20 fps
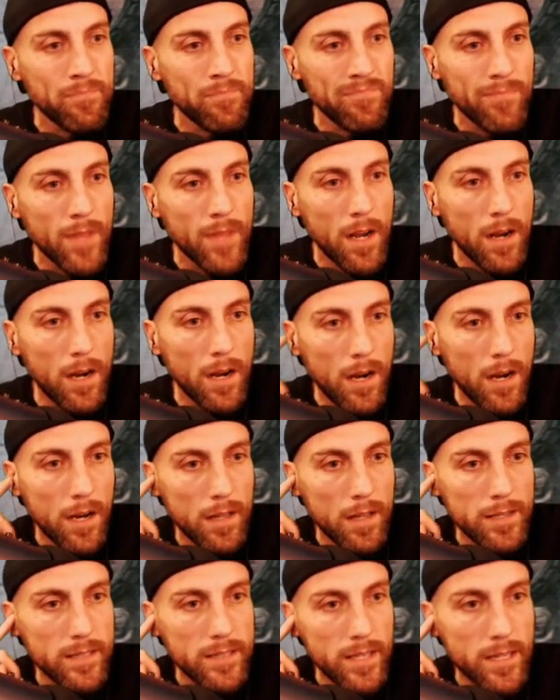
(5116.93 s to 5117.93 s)

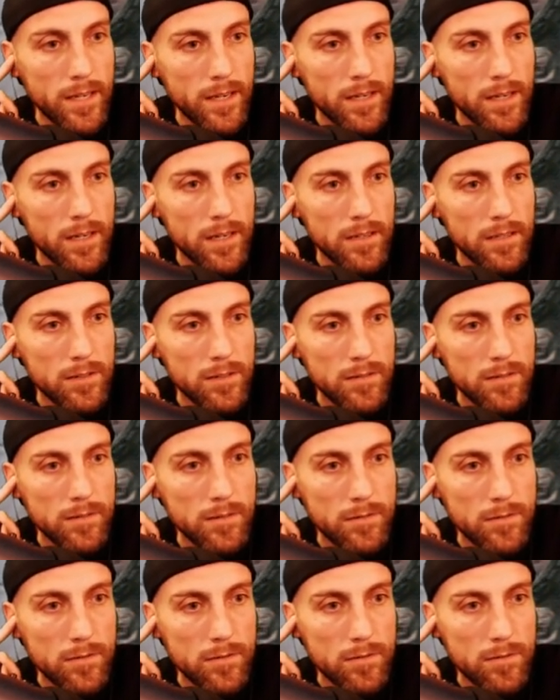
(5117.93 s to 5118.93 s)
Let's see here.
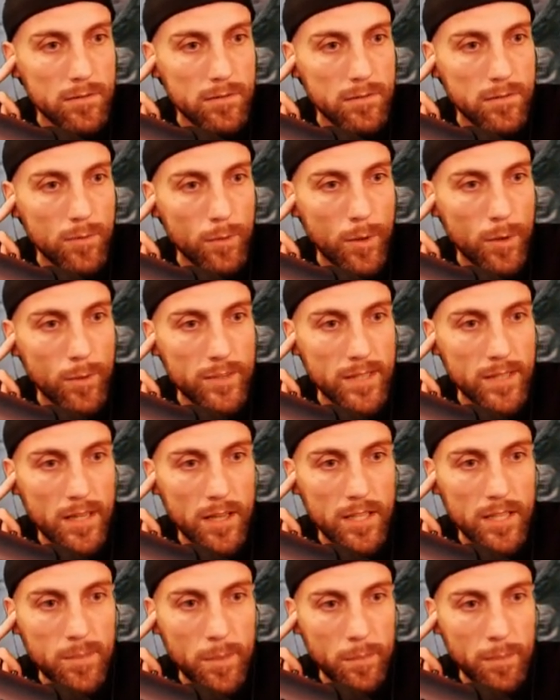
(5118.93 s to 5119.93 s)
Where was I? I
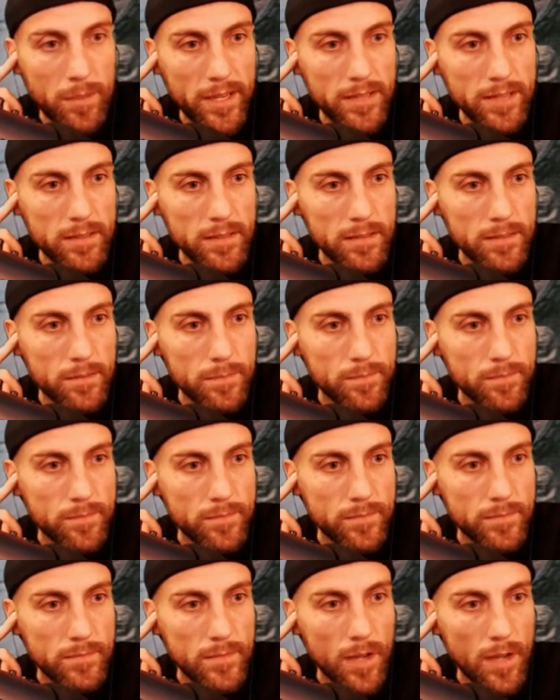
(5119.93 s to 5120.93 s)
lost my place.
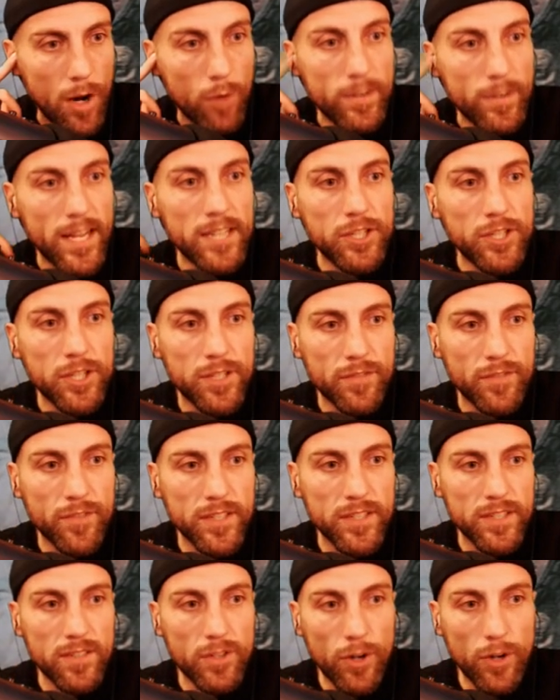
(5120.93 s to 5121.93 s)
Odysseus
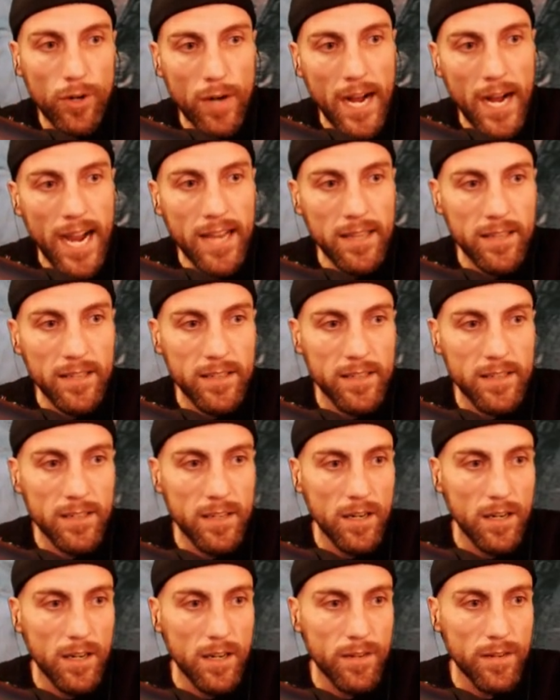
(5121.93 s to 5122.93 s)
visits her island
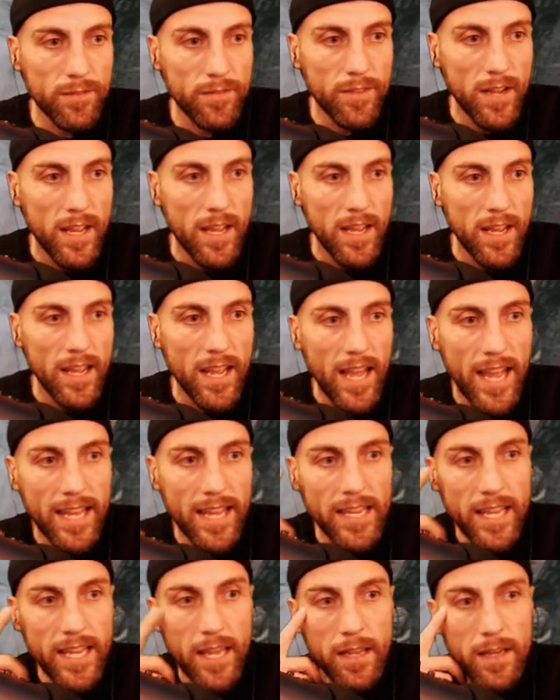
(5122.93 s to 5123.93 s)
of
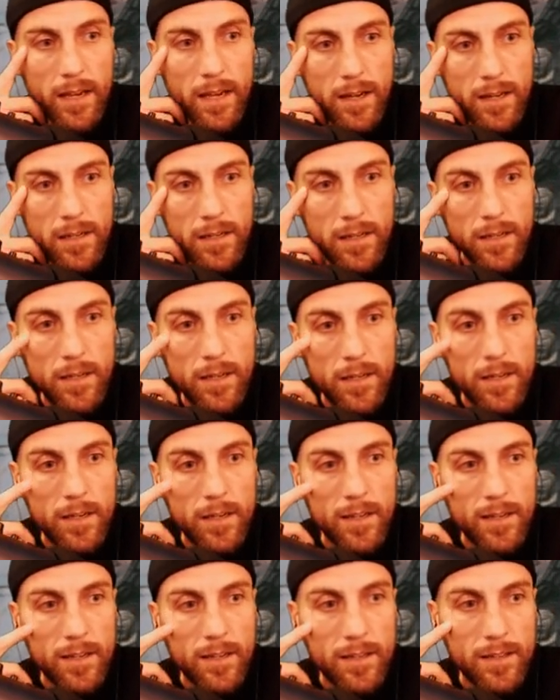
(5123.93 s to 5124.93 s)
Aeea.
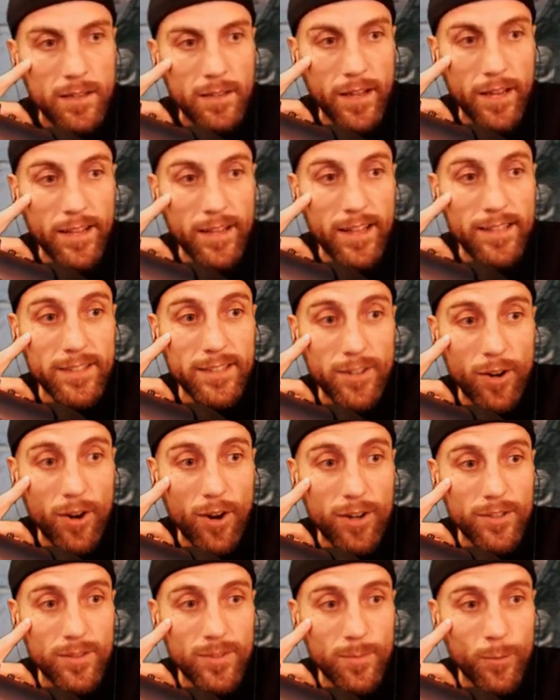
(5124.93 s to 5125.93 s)
Like, that's an
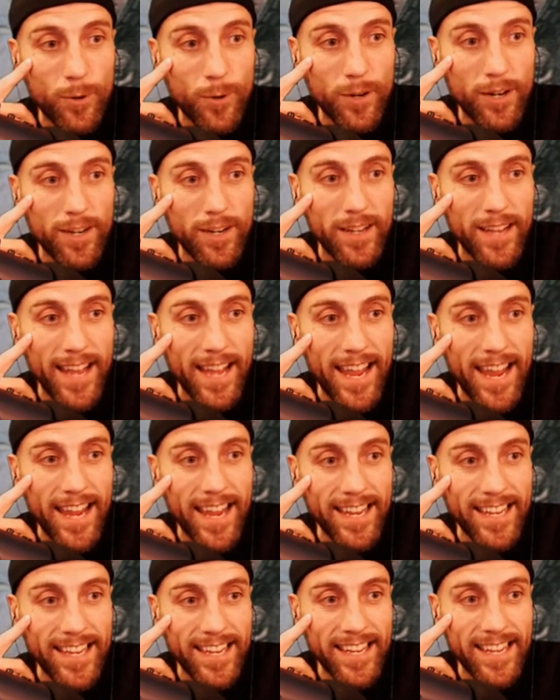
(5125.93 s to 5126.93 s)
awesome word.
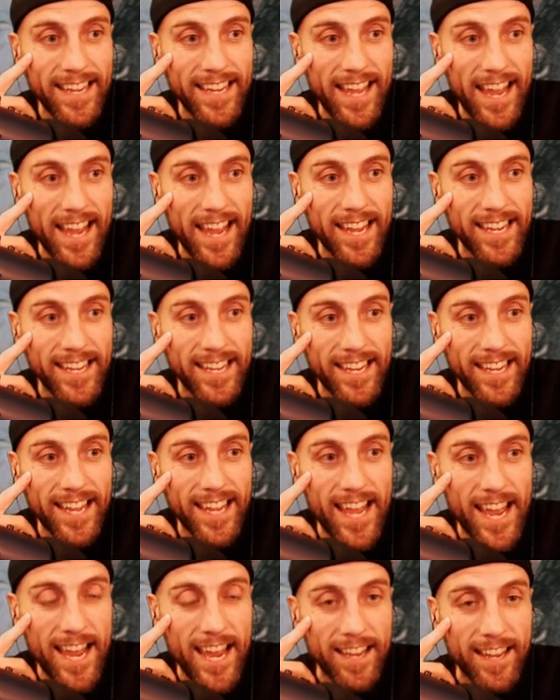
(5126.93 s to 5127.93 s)

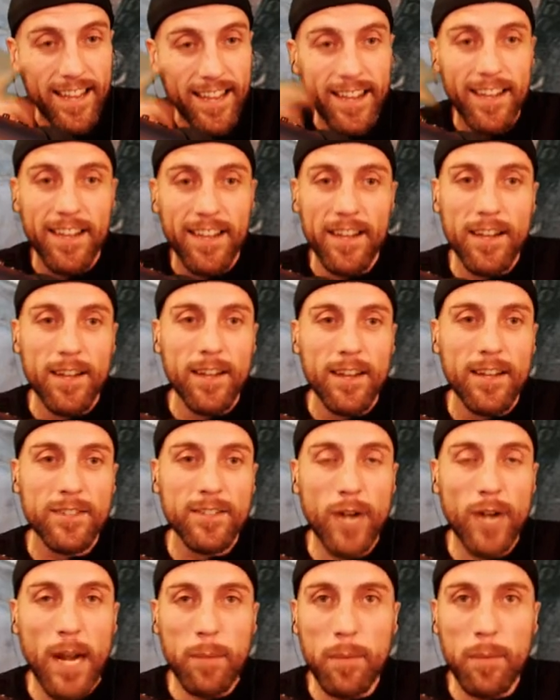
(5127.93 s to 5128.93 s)
A-E-A-E-A.
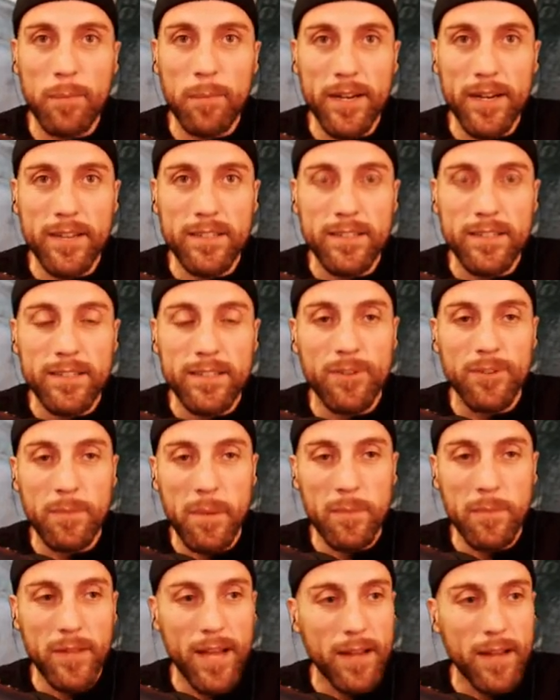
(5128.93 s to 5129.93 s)
Scrabble players,
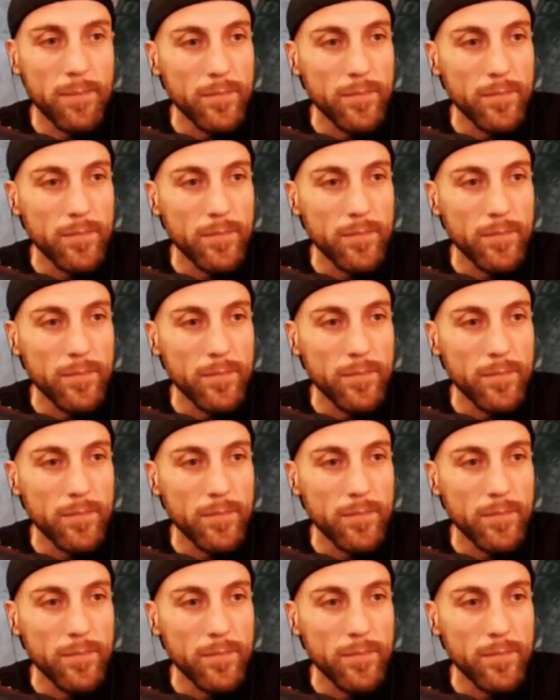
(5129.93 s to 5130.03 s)
remember that.